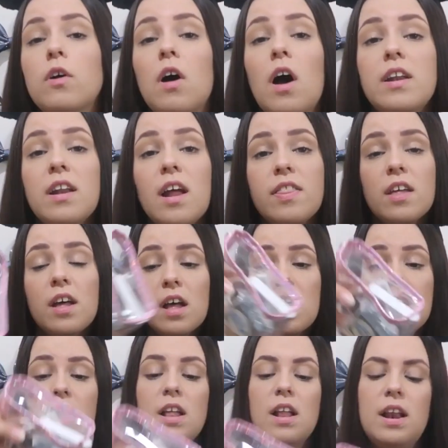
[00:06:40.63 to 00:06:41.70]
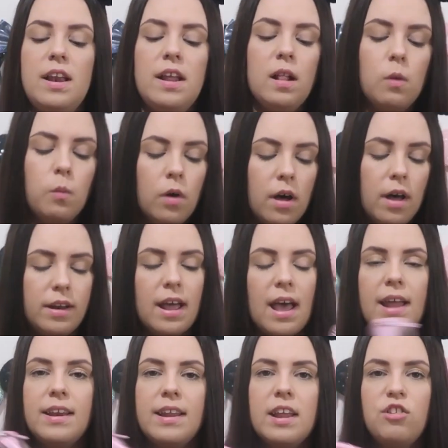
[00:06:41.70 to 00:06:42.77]
got another little one,
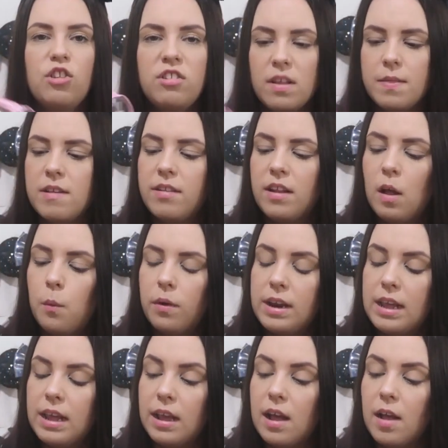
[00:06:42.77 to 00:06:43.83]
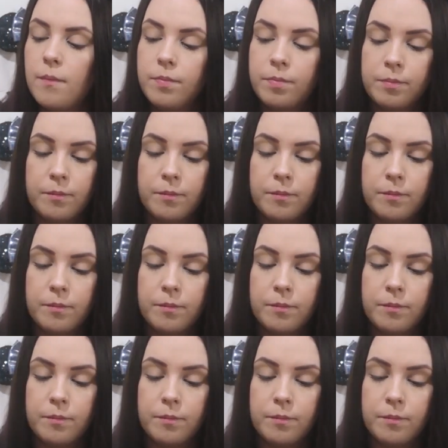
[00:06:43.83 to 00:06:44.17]
and just in this little one here,